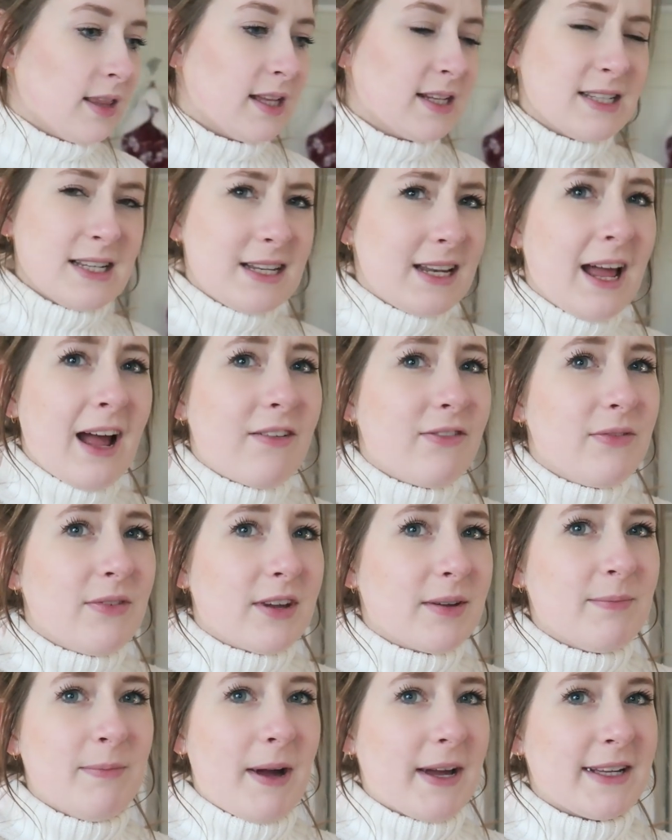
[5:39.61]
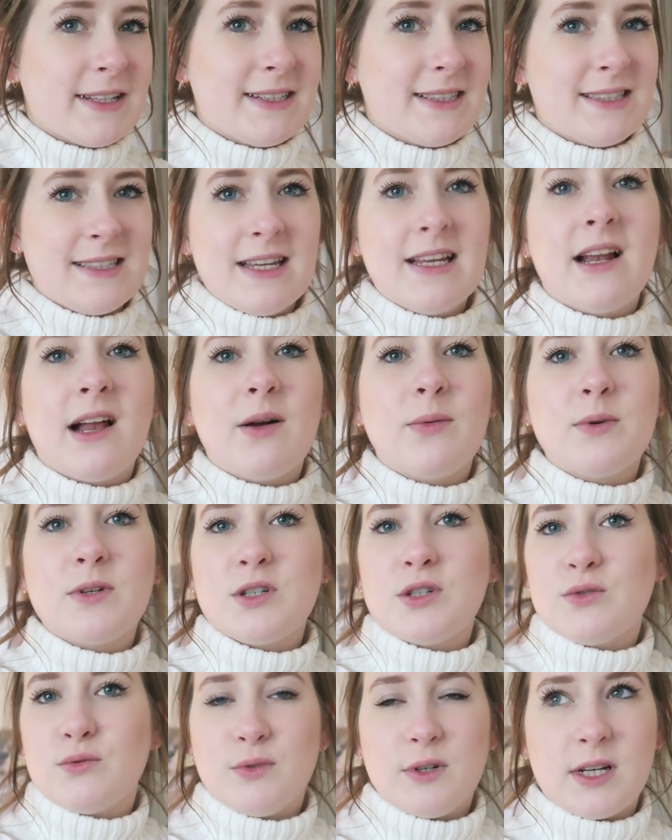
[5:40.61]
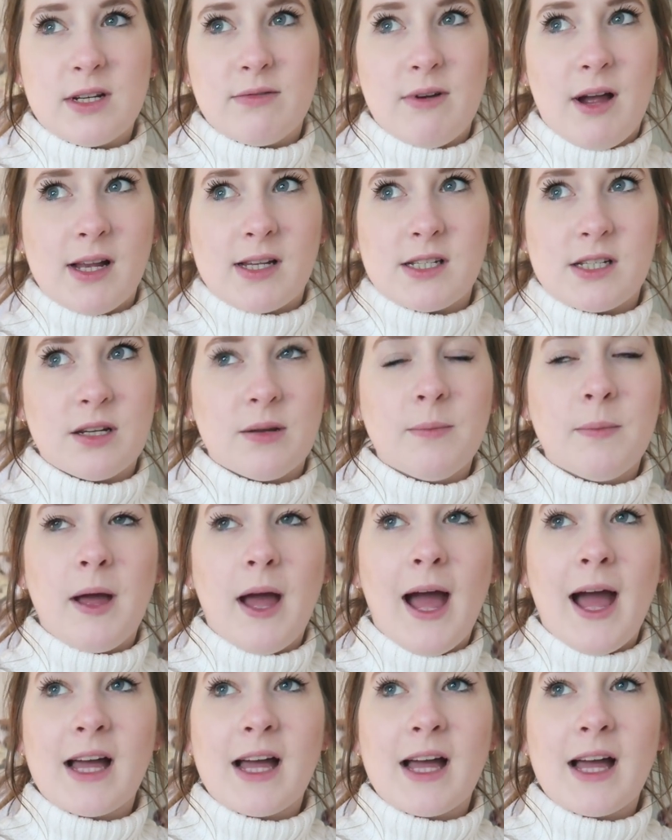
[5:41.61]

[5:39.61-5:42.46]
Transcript: They didn't have the, my concealer, which is really random,